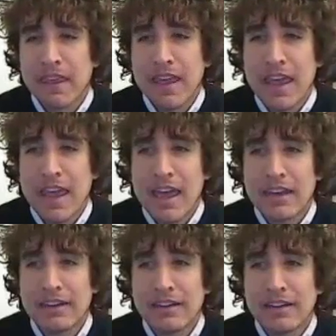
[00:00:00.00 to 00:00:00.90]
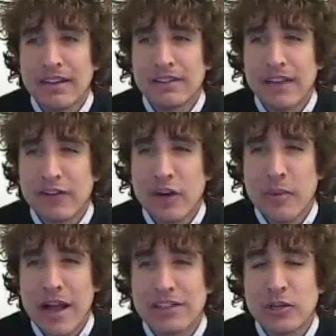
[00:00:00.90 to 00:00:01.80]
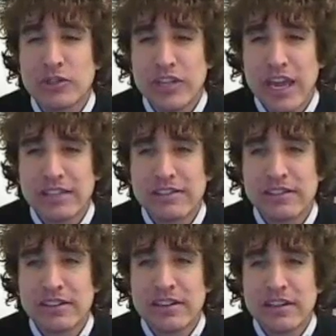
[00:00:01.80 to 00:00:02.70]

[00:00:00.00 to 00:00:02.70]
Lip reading: And it's after I passed those gates,